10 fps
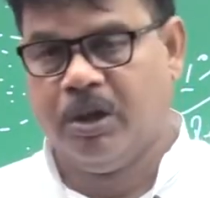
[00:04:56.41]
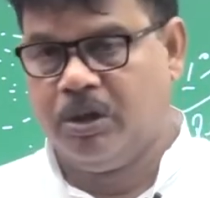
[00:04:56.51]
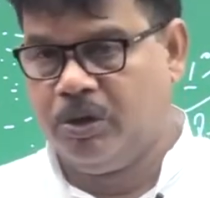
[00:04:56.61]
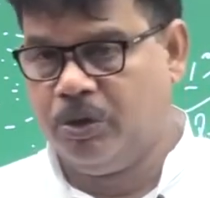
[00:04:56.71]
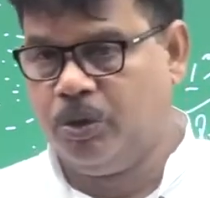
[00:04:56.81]

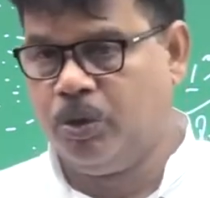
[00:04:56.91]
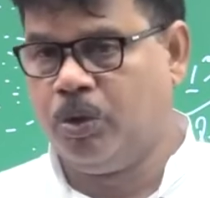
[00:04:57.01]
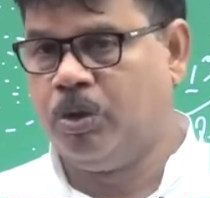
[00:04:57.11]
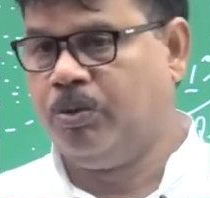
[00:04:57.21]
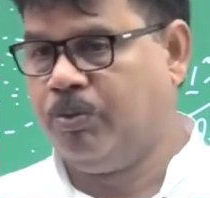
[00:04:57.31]
You
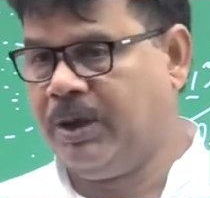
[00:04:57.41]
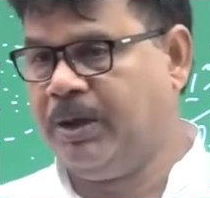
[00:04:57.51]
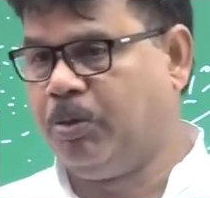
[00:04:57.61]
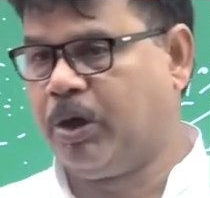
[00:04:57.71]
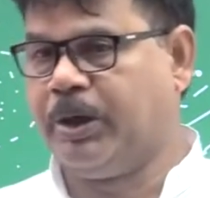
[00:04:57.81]
know one
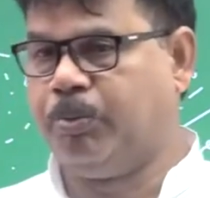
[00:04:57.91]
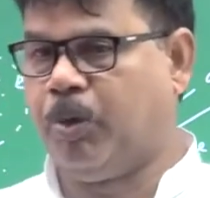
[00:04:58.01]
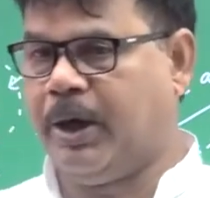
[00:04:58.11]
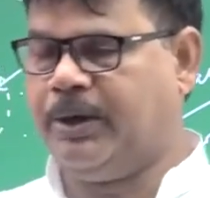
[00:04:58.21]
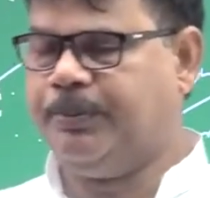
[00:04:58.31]
important point.